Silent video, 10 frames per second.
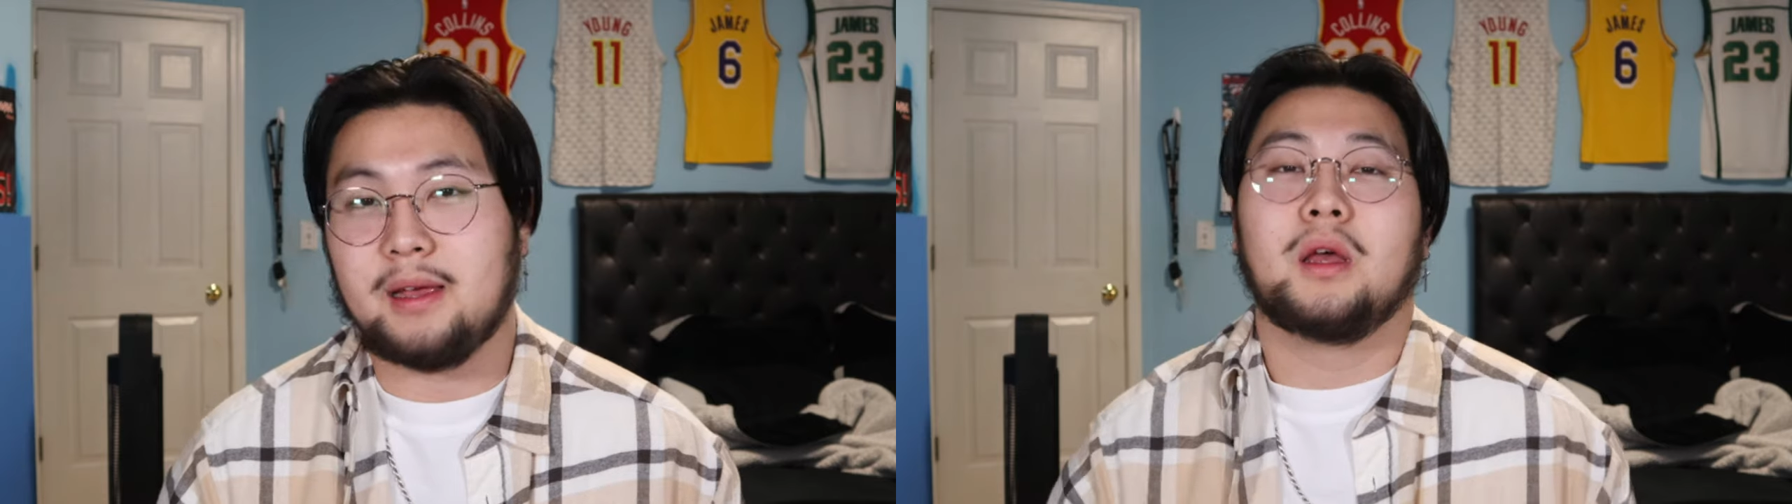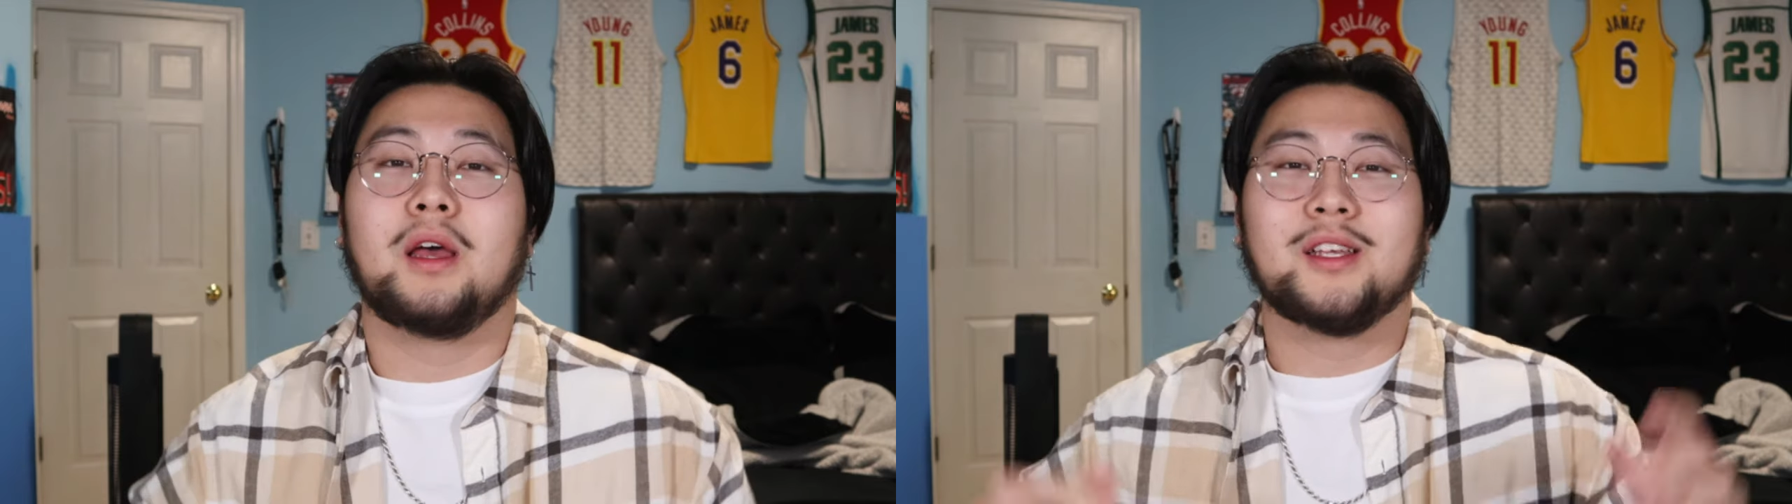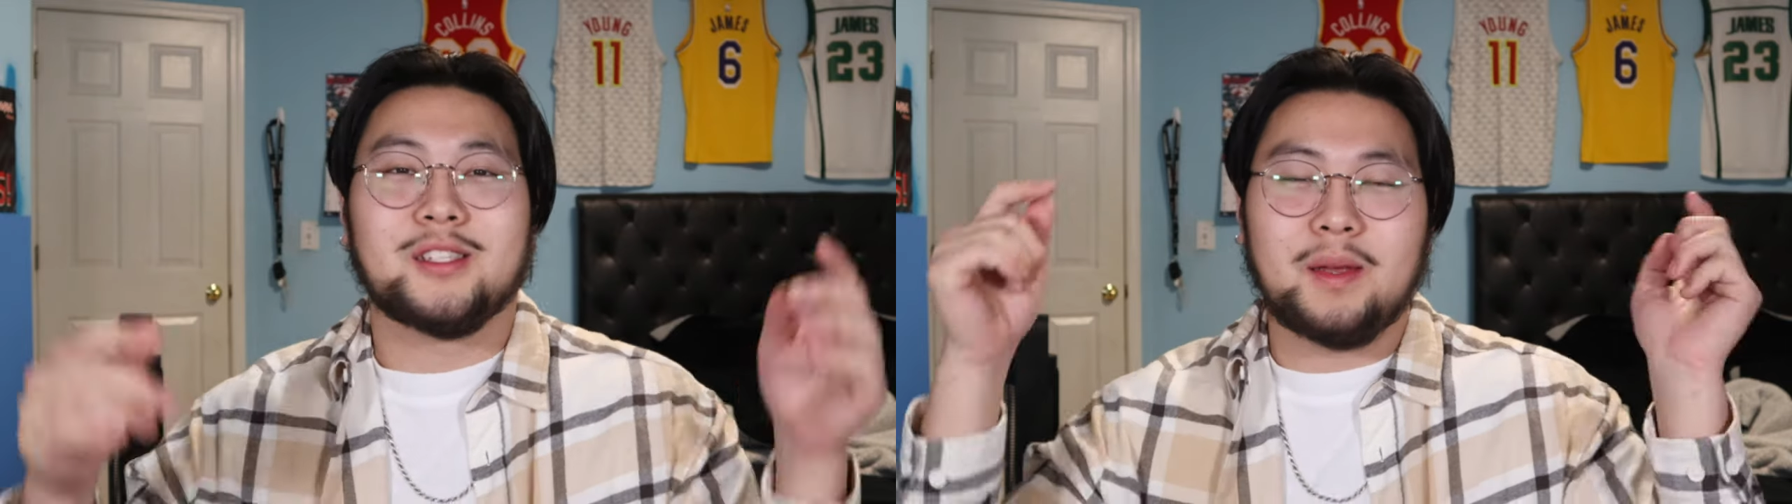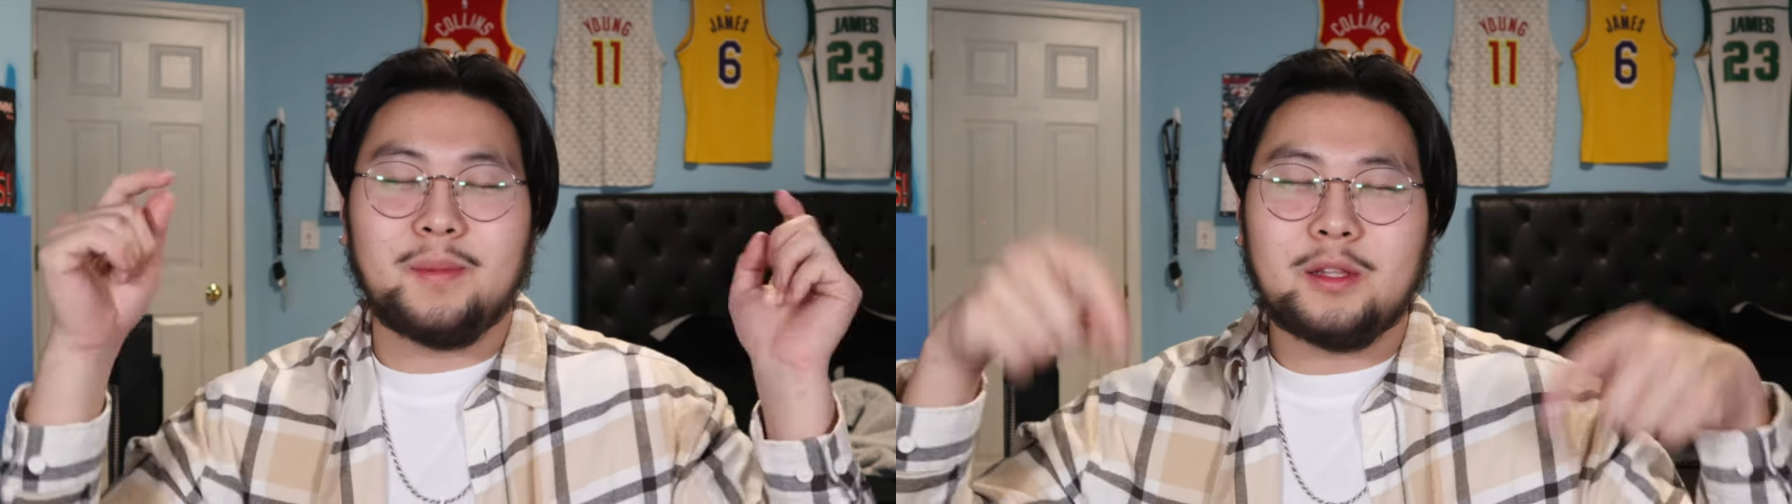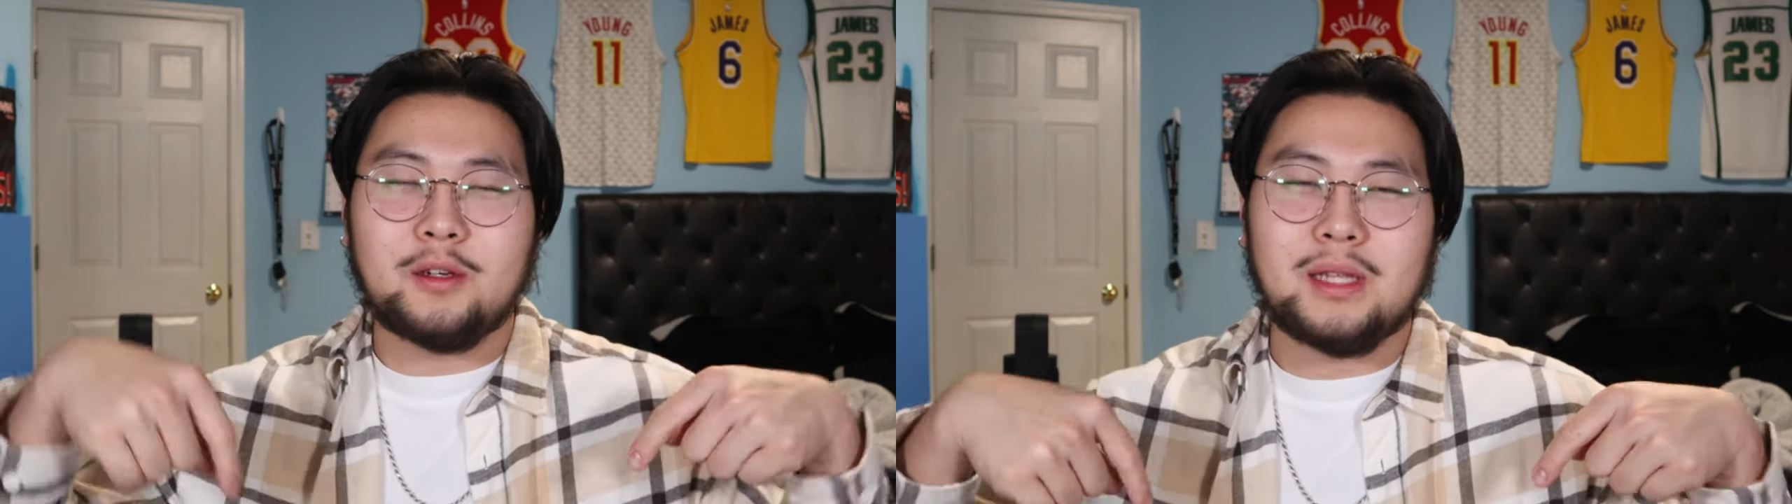So let me know
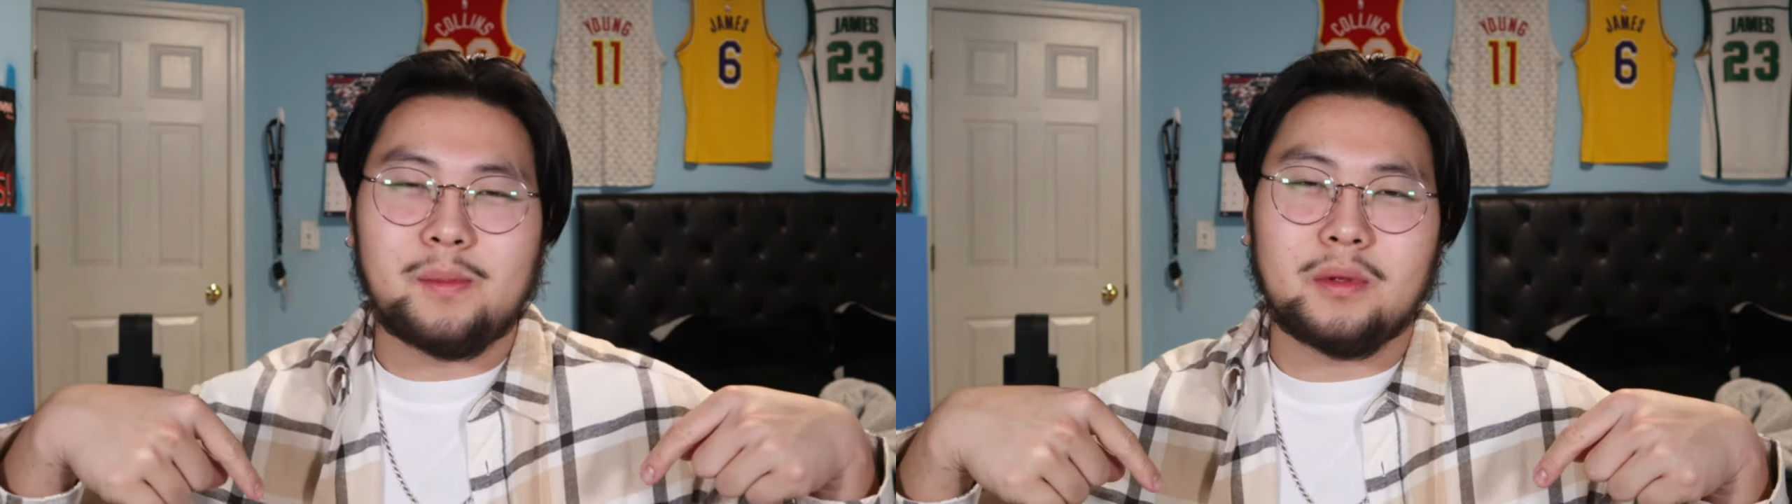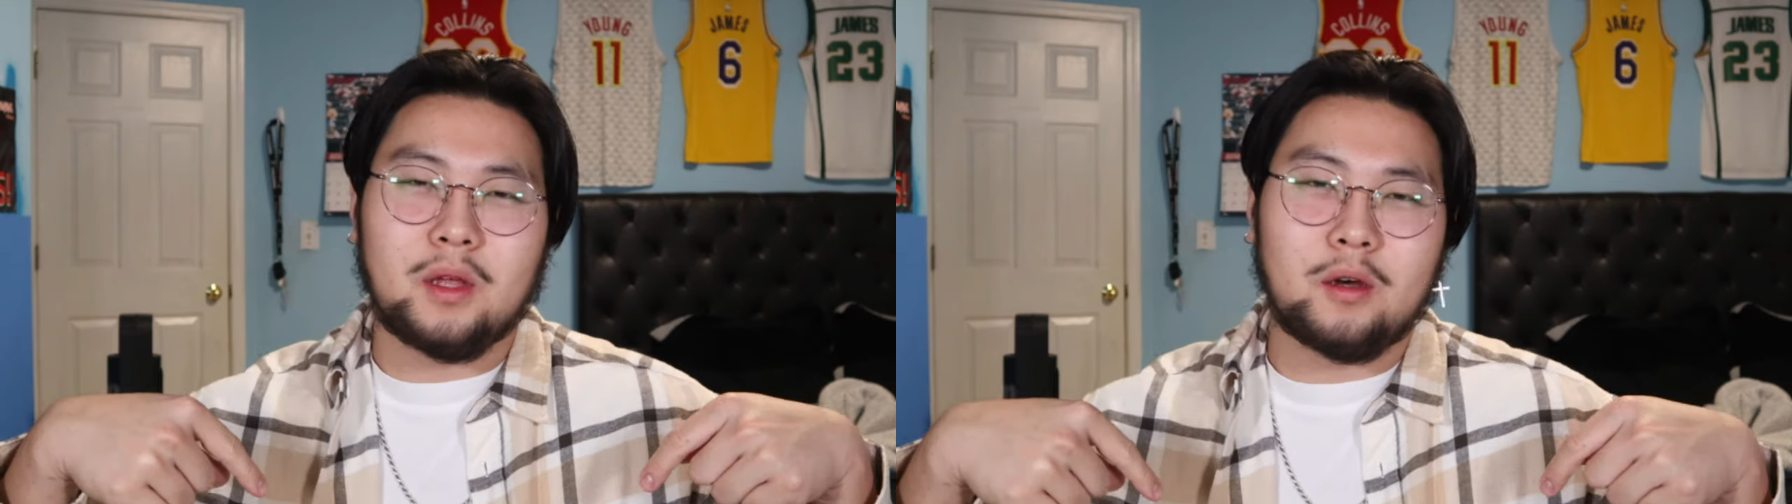down below